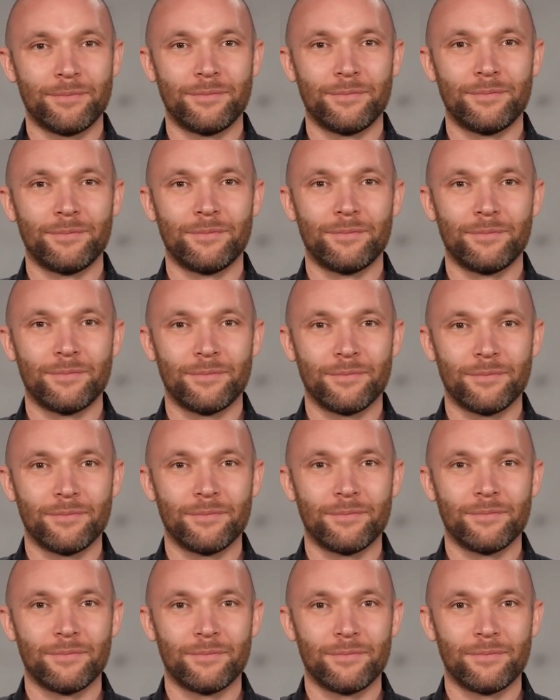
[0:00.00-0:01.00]

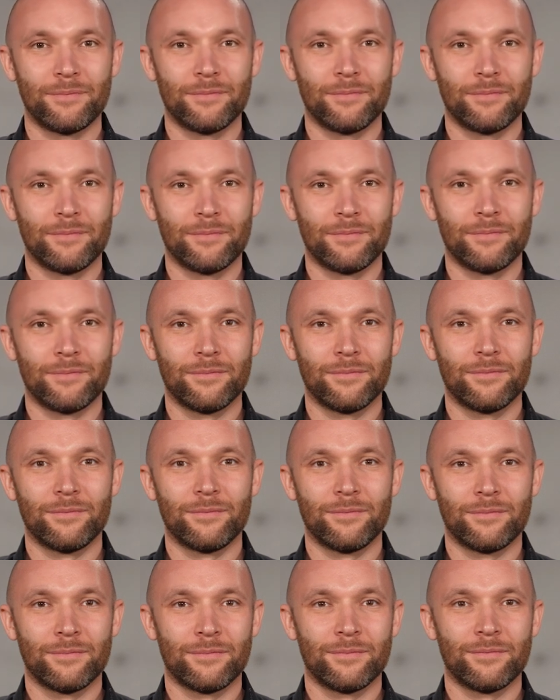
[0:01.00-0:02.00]

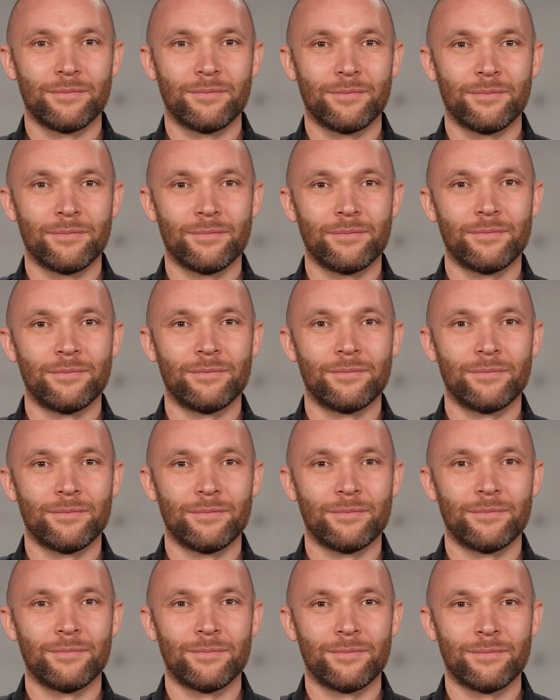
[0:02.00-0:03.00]

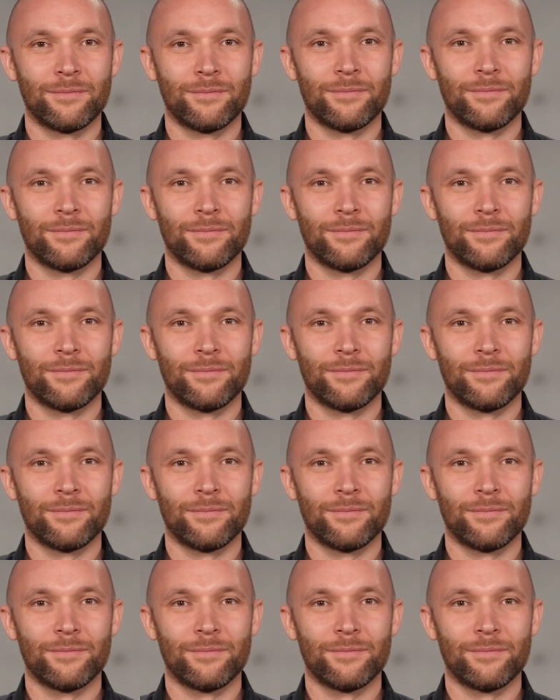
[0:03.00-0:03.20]
(no one is talking)